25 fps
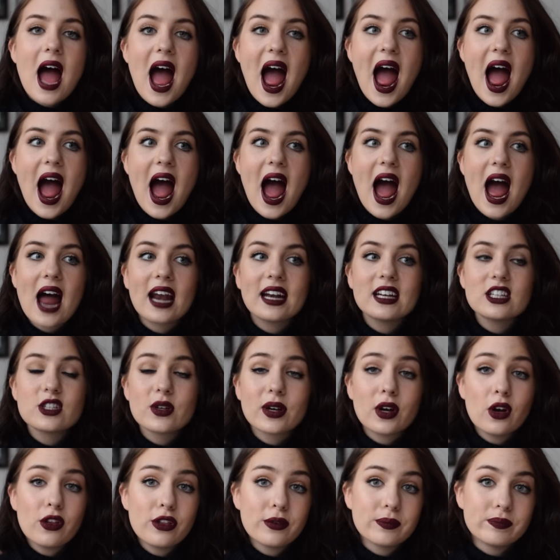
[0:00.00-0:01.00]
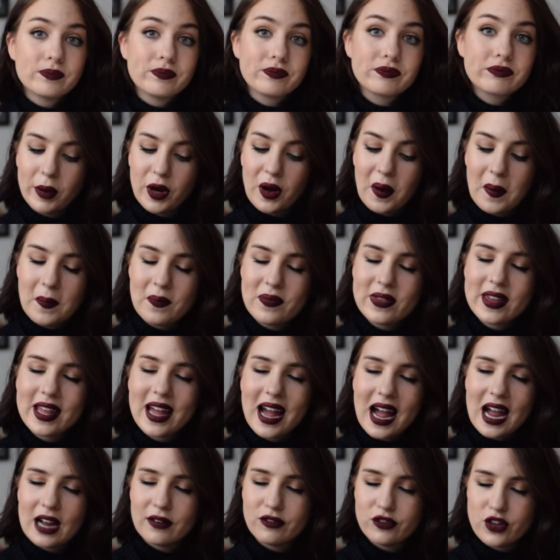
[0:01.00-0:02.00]
And so I got them. But
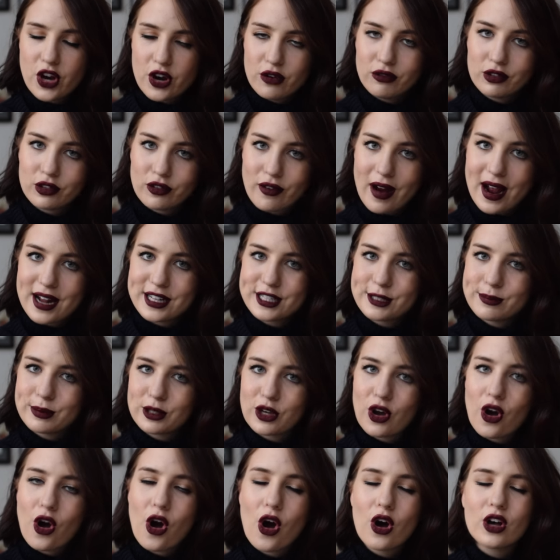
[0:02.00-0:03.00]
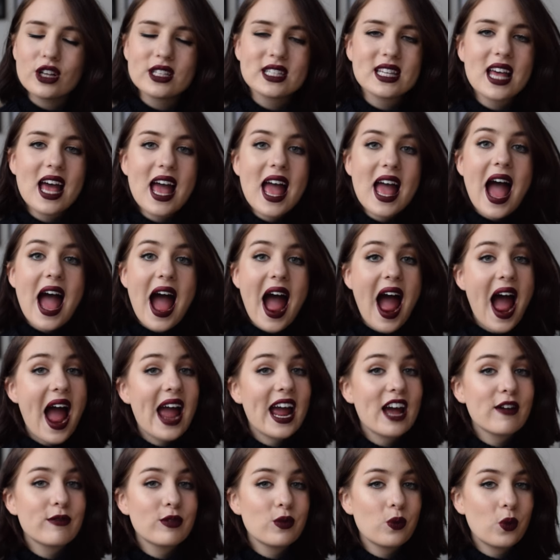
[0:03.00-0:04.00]
I have no regrets because I
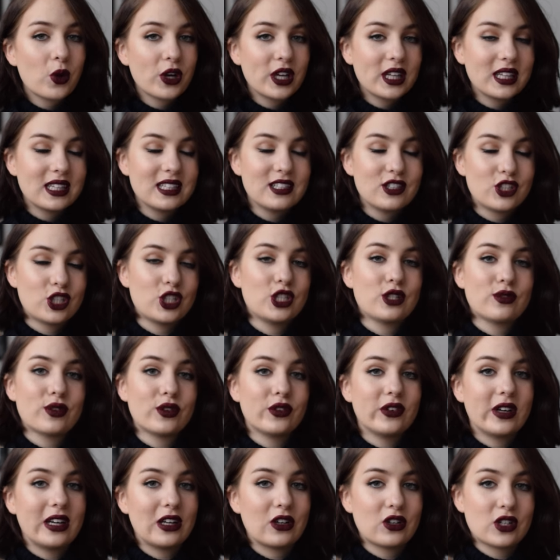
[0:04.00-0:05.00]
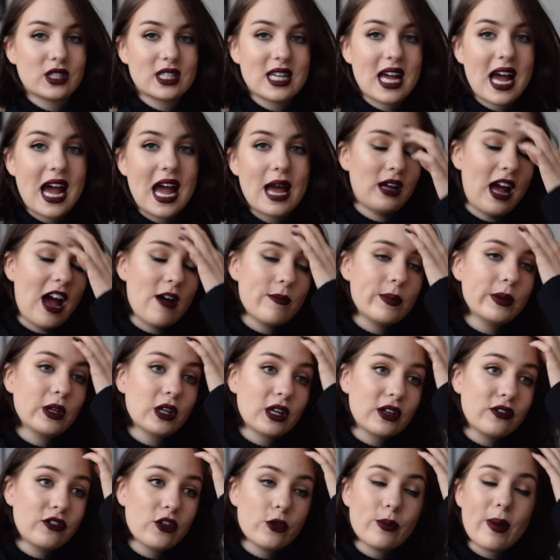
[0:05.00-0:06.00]
have been wanting these shoes for a really long time. I've been
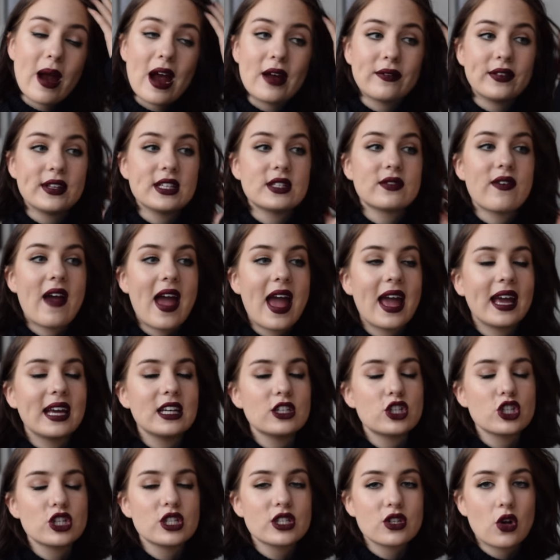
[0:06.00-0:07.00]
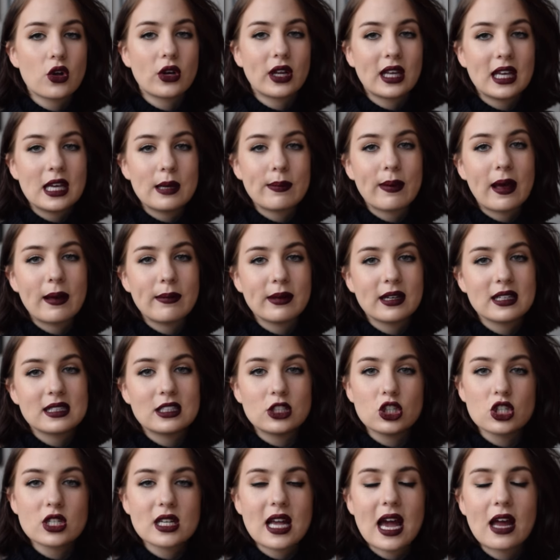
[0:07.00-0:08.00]
looking for a pair of these for ages on eBay because
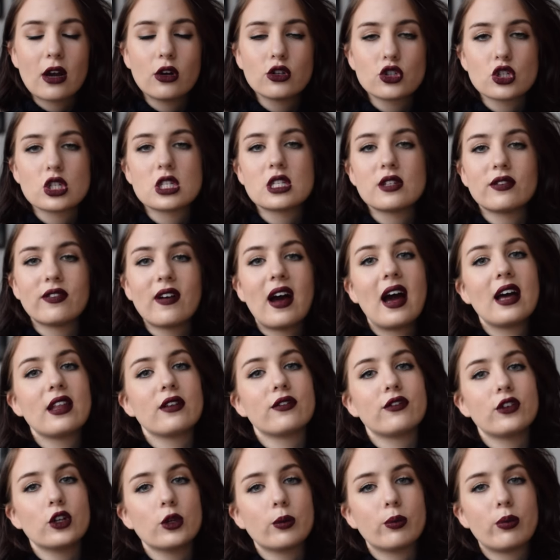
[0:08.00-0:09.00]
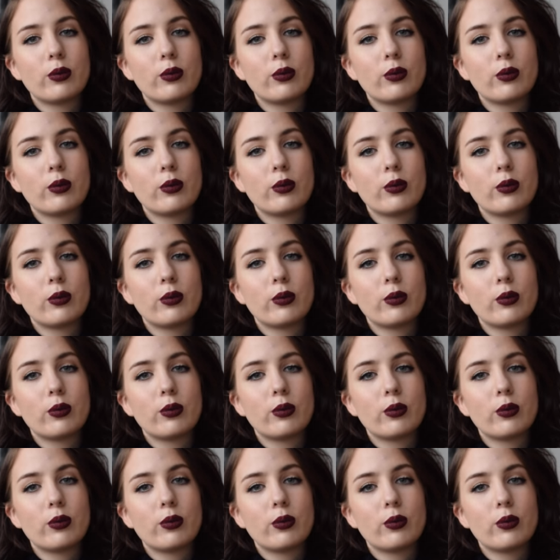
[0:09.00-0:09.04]
you just cannot justify the full